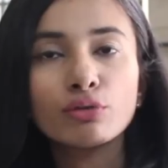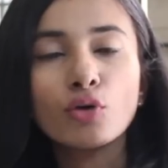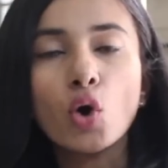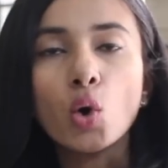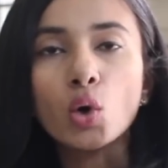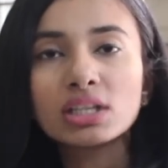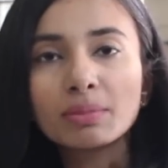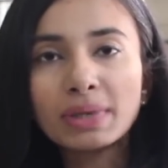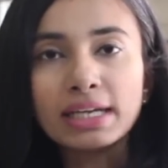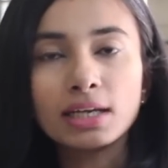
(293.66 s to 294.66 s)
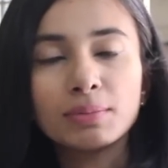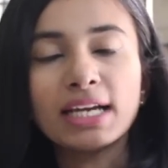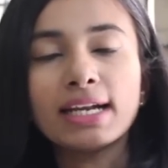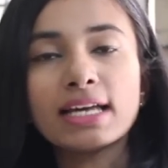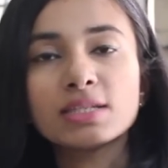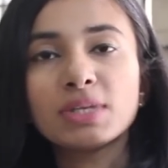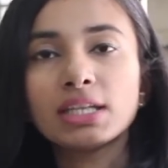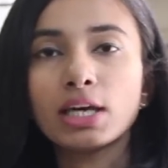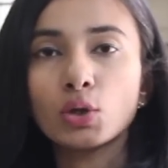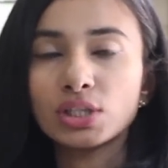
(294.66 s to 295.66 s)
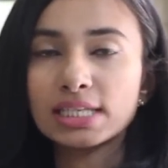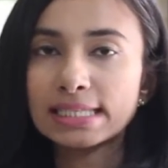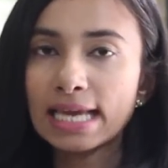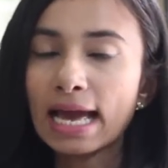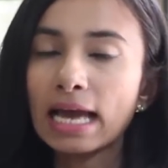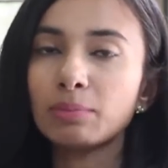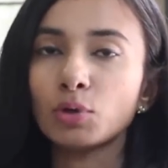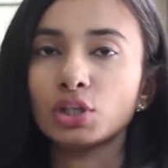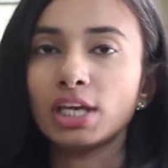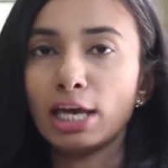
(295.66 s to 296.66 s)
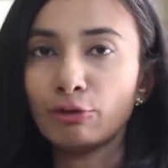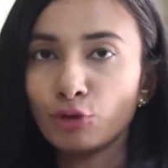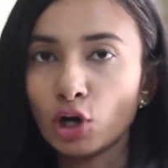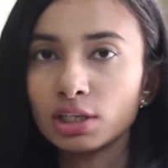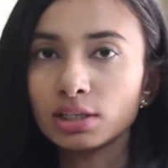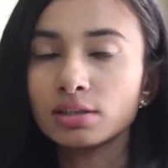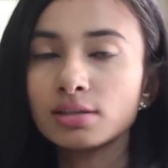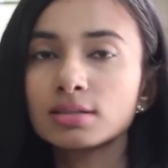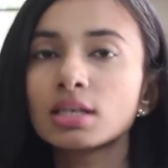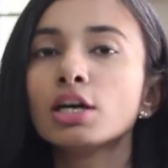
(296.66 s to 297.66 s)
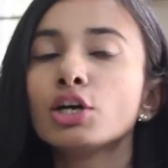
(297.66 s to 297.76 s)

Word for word: of all the buildup that has been there on the scalp, on the hair follicles.